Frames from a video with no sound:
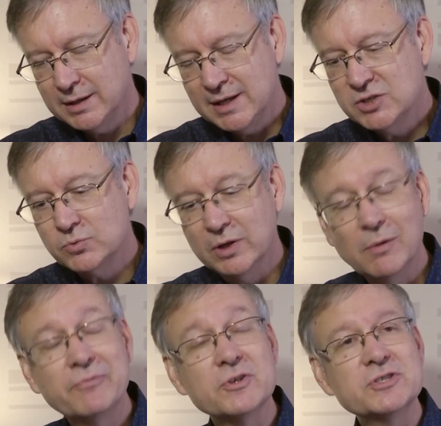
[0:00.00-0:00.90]
Israel,
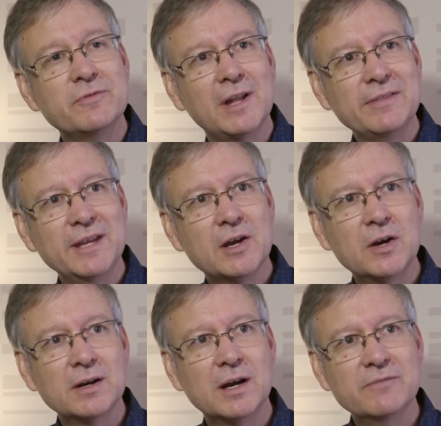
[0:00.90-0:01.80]
well, first of all, I think
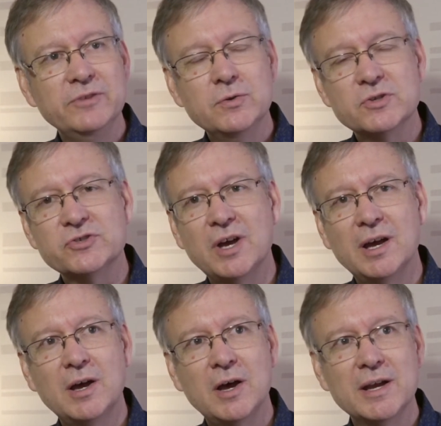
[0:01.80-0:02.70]
our viewers
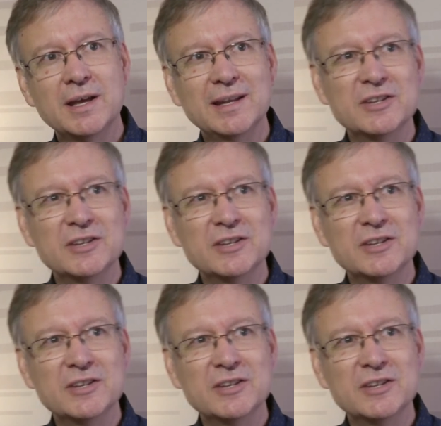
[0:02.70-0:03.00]
ought to